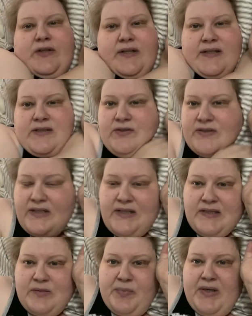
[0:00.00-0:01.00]
you guys are seeing
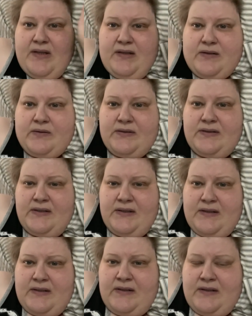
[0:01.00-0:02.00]
is pillow.
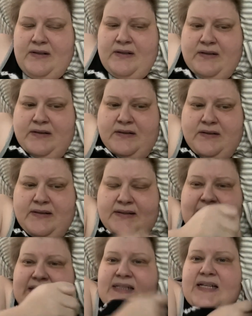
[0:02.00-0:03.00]

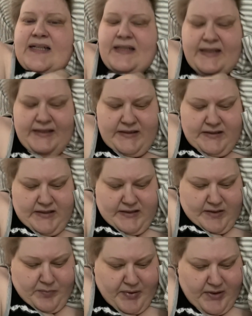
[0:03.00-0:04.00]
That's not nice to
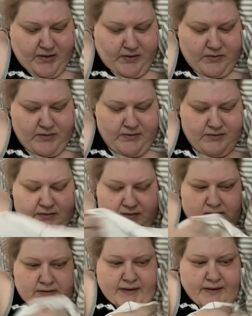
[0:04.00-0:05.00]
see pillow.
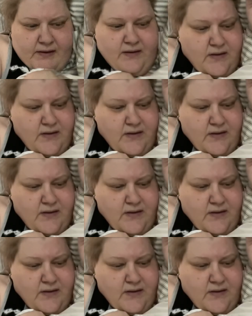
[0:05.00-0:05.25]
Okay.